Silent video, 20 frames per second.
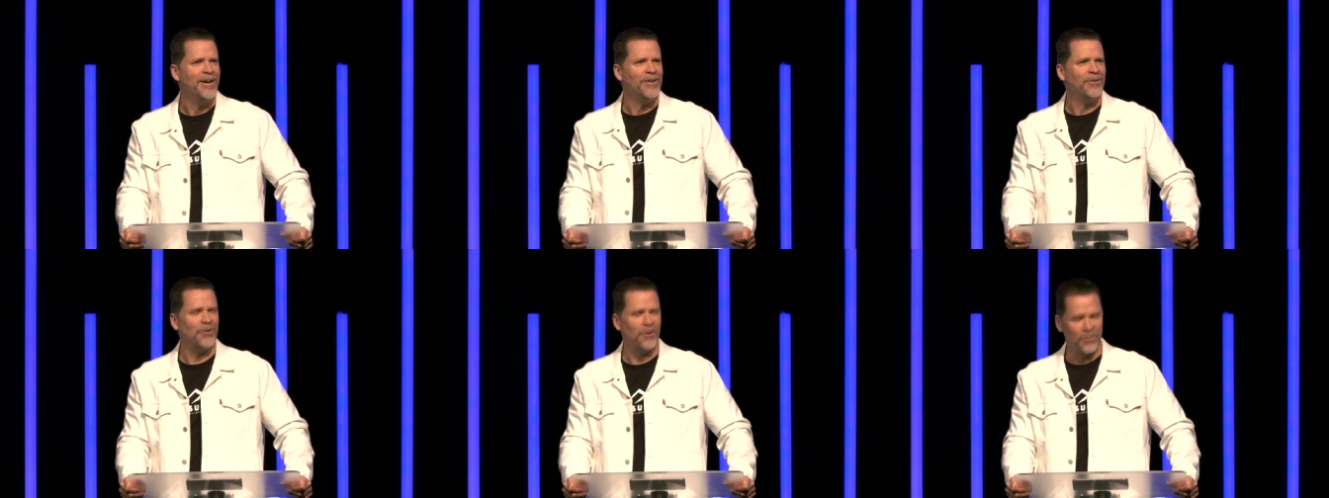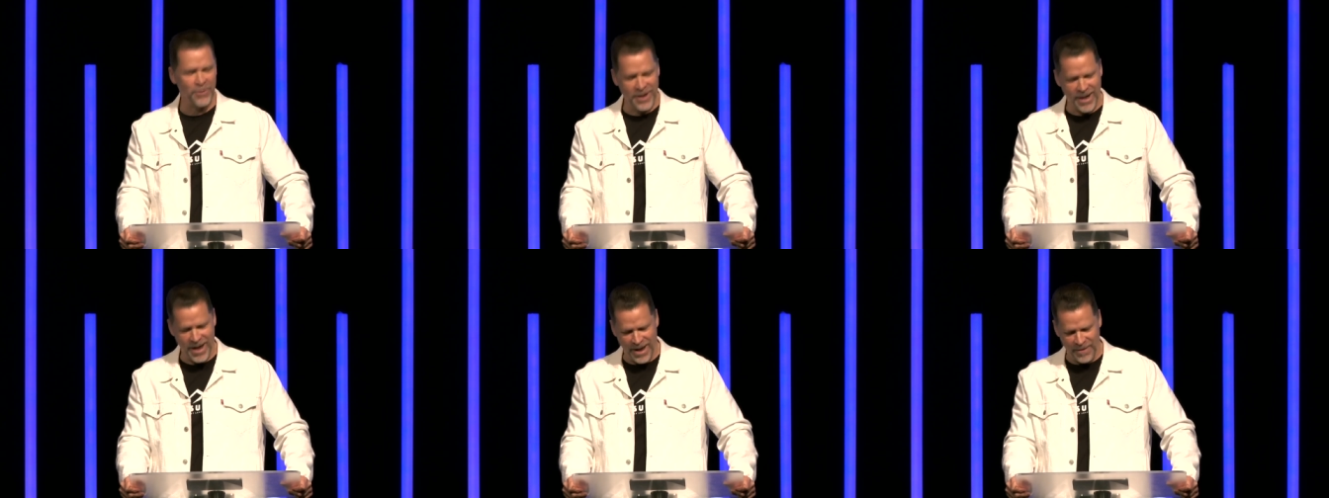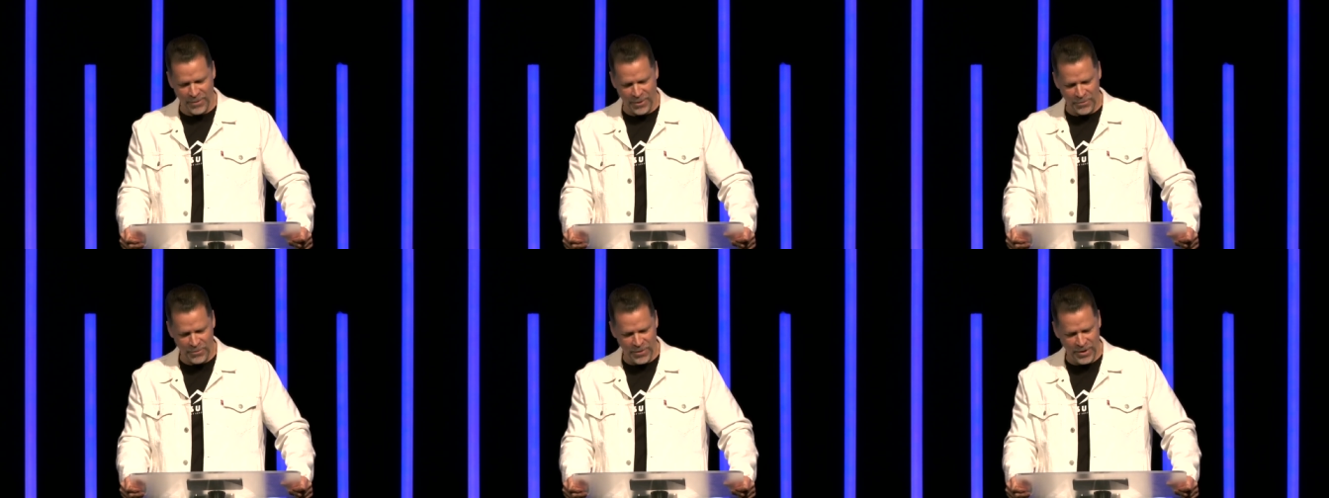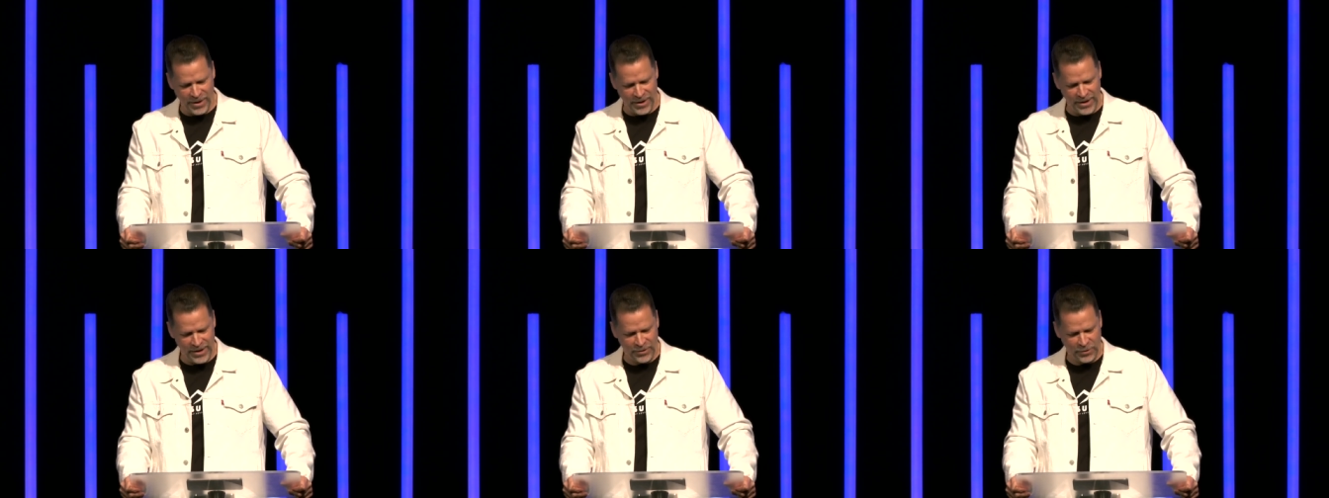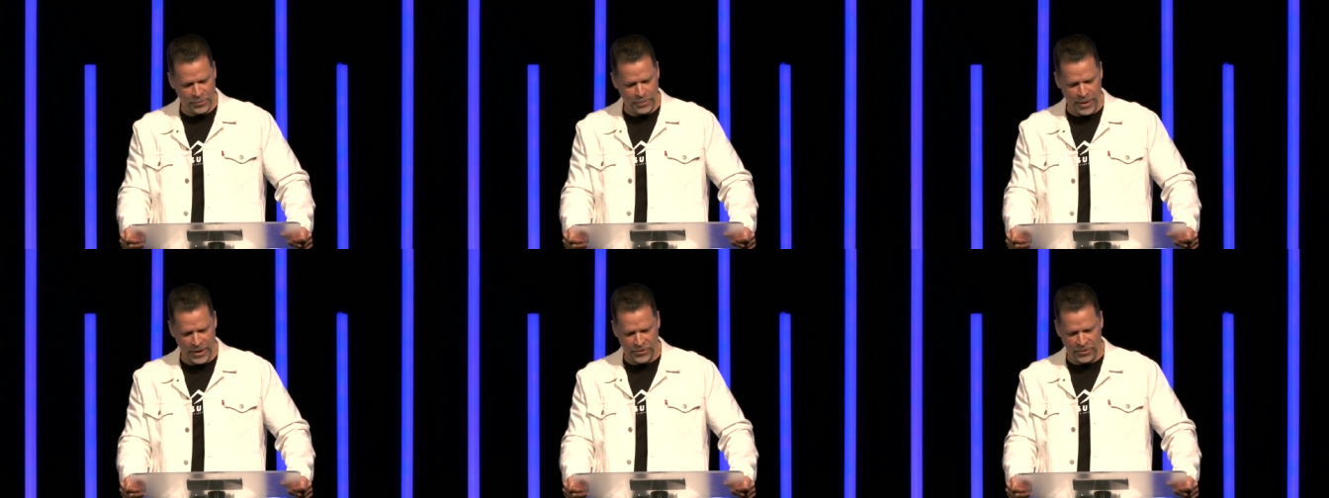So we have a really
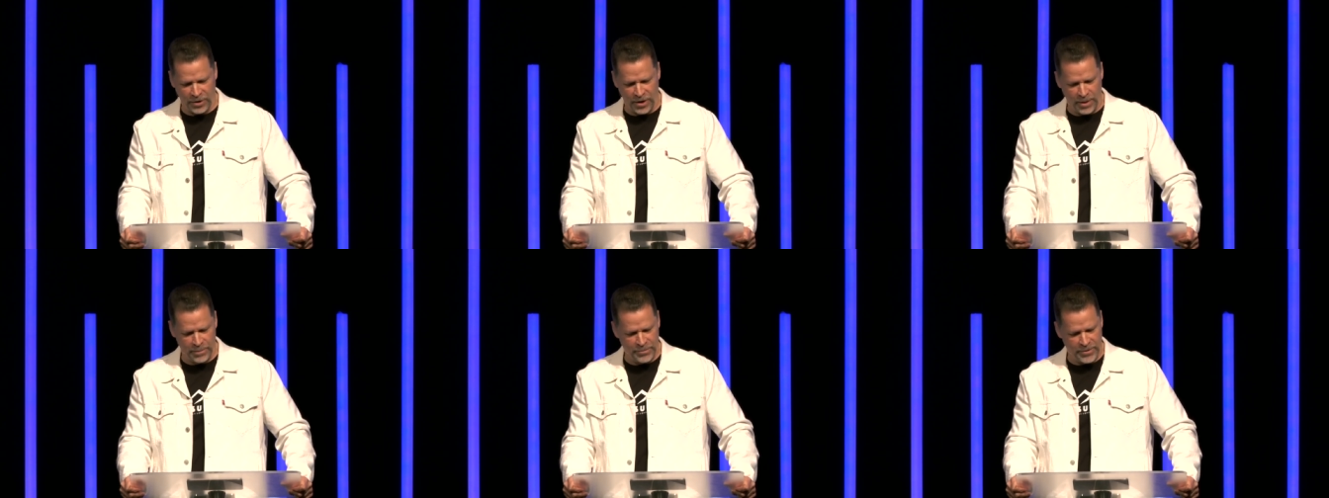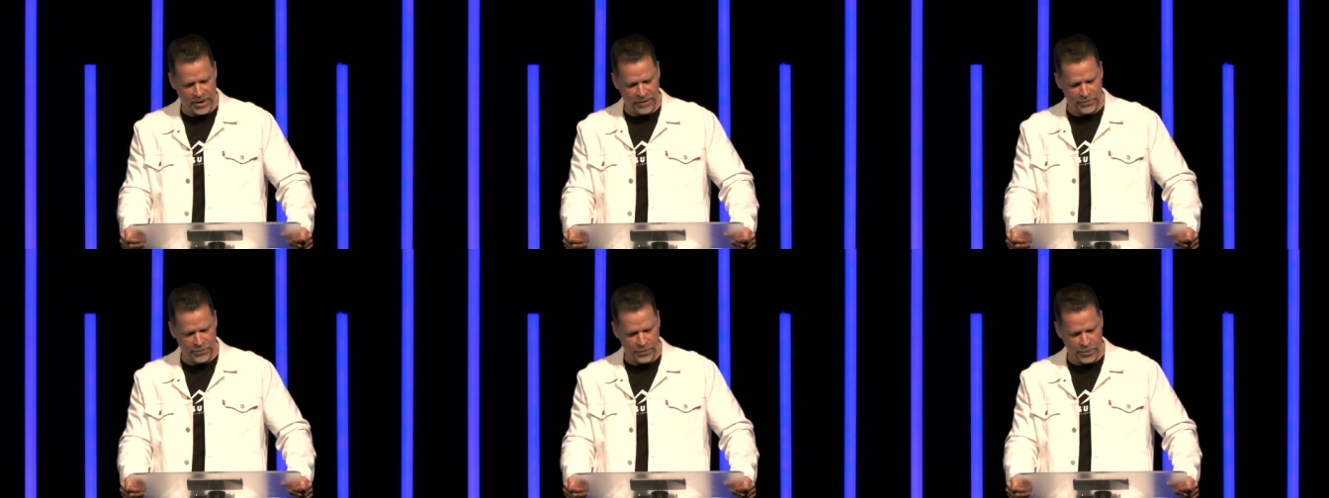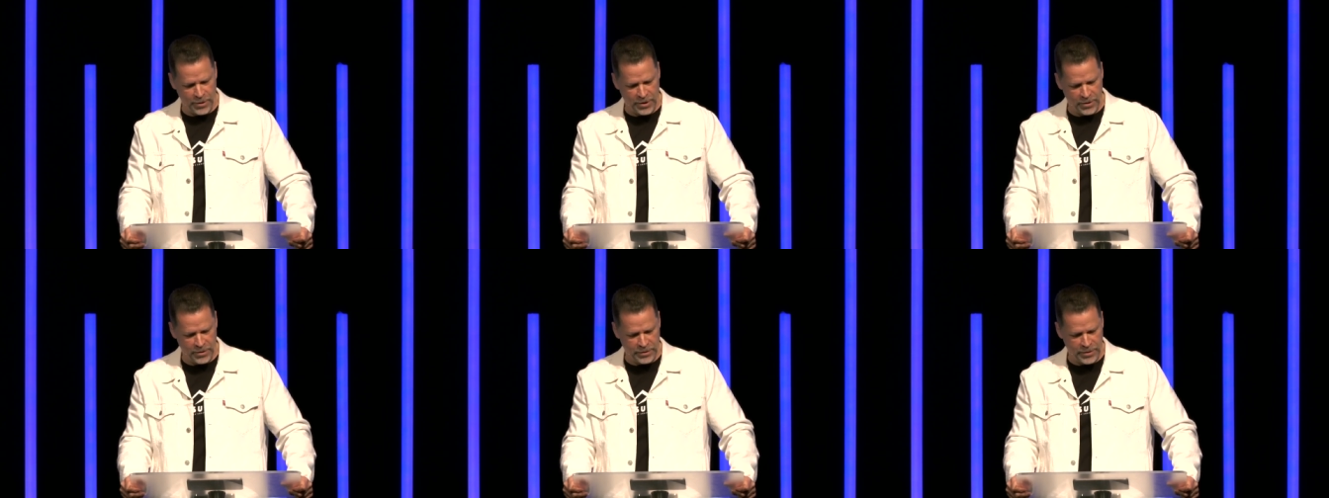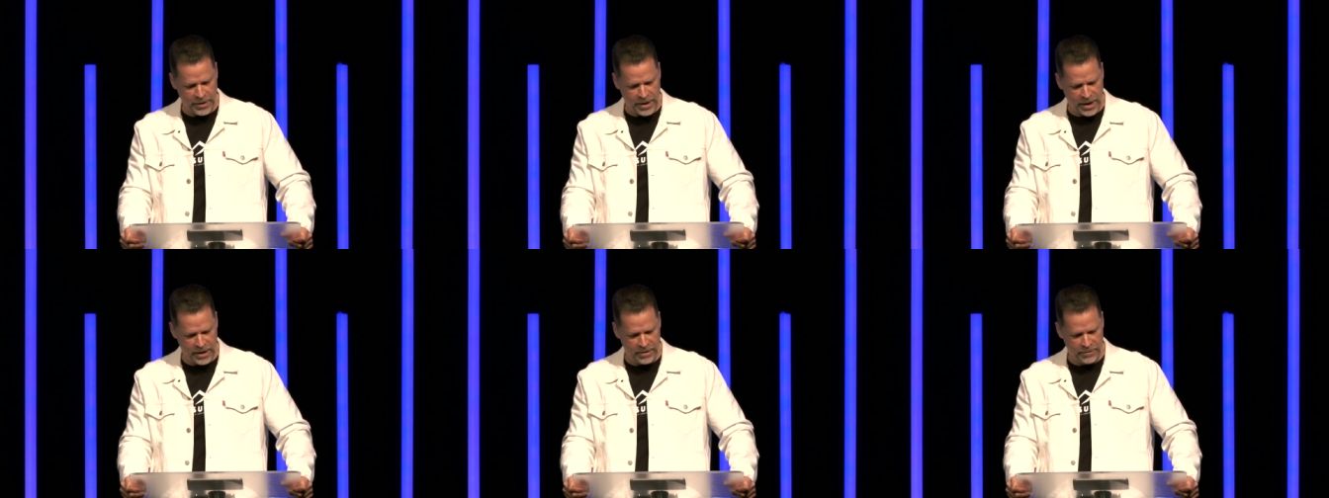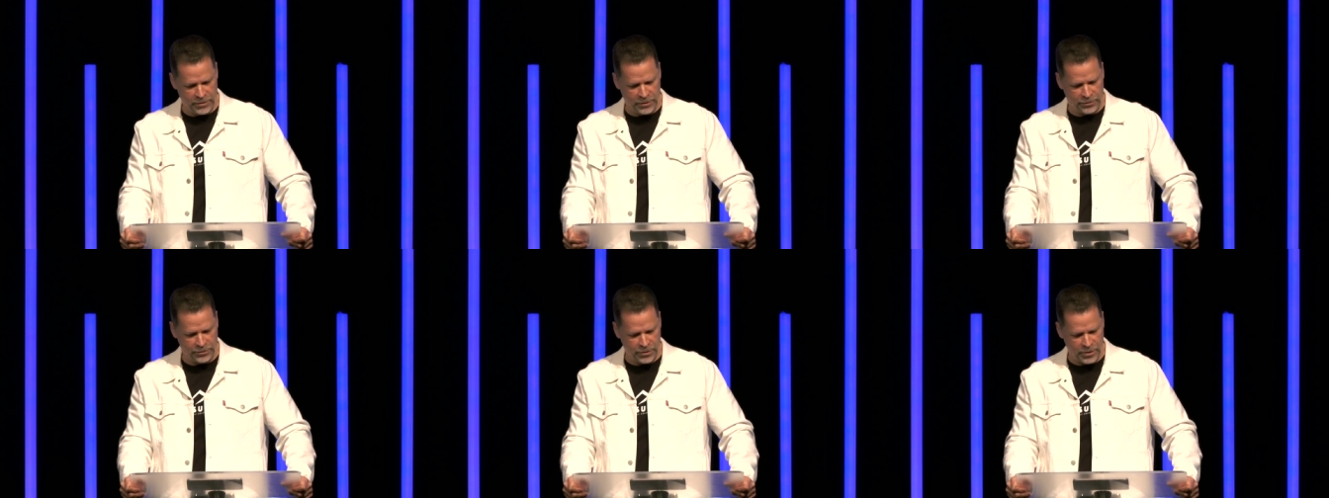special update for you at the end
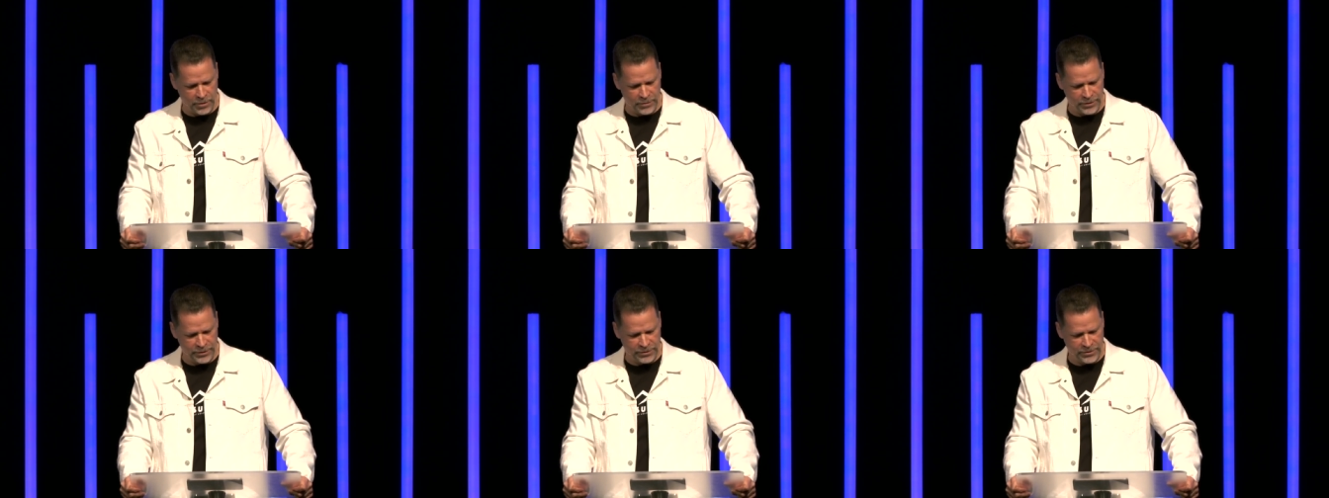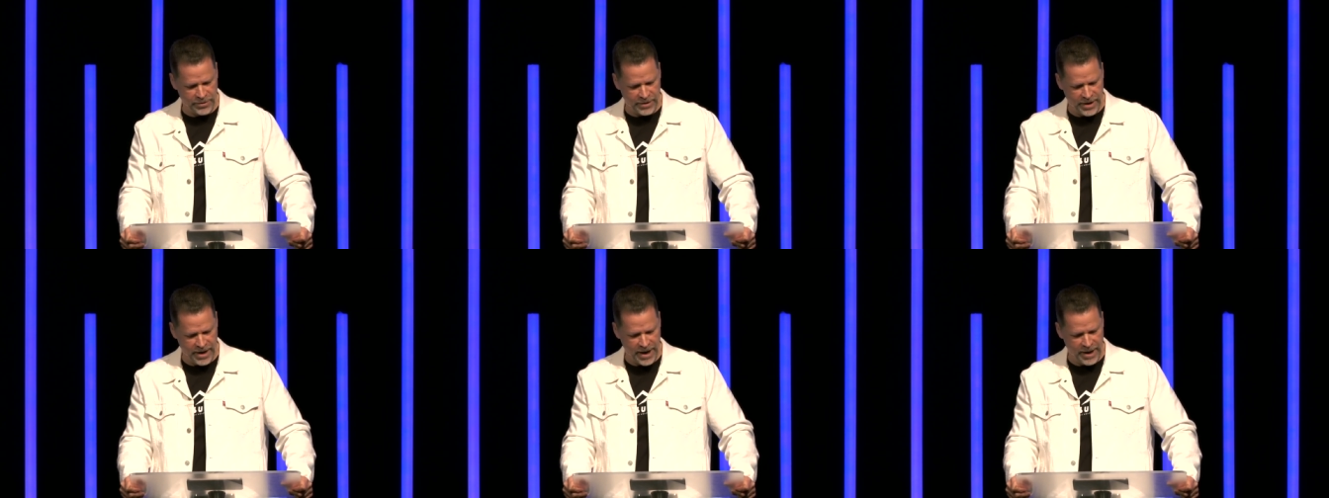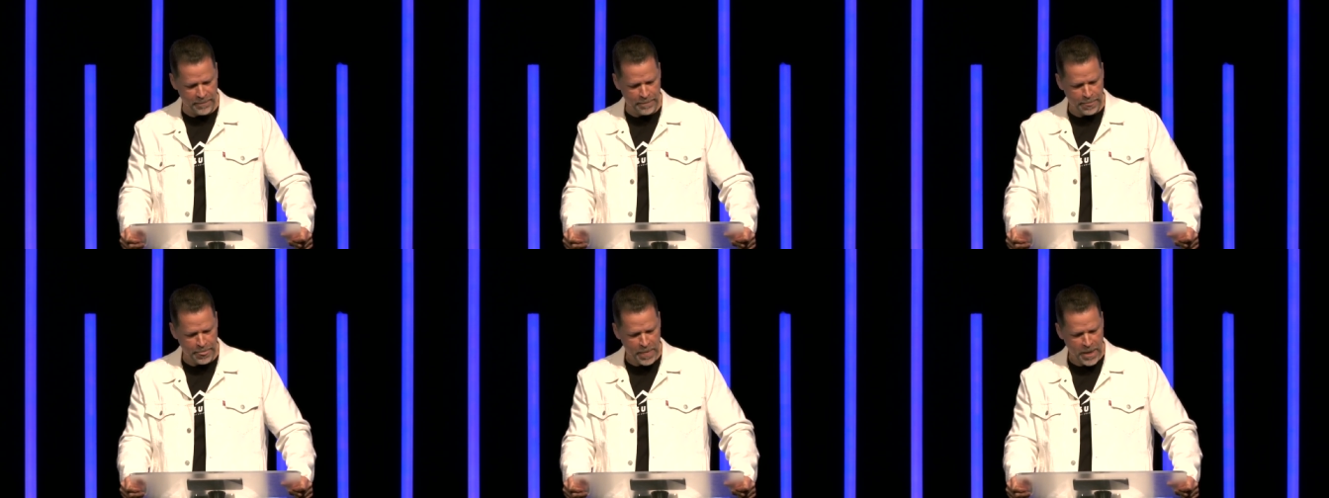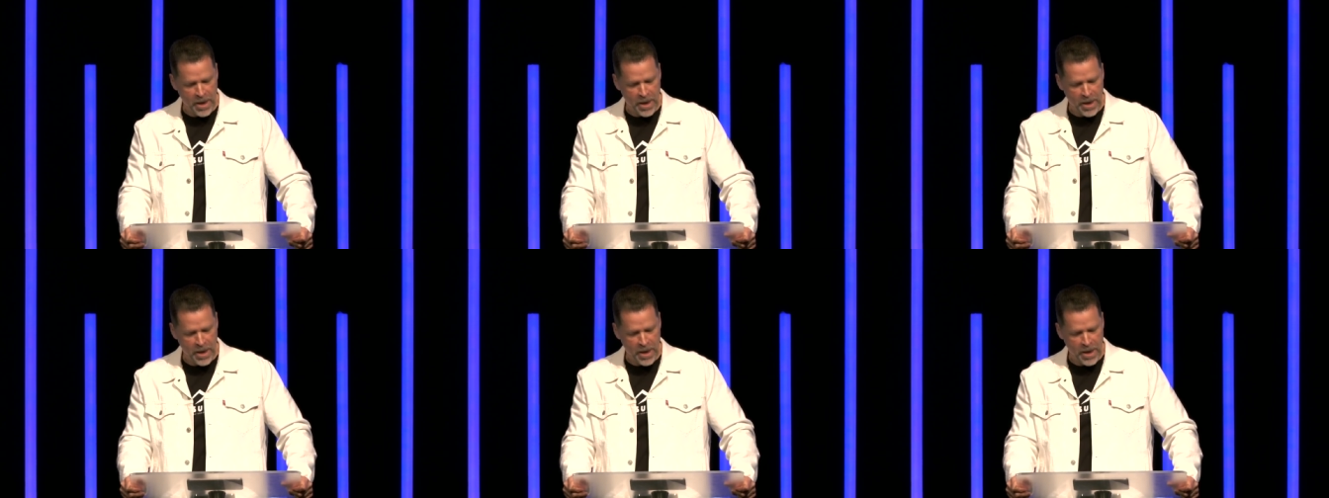of the service today.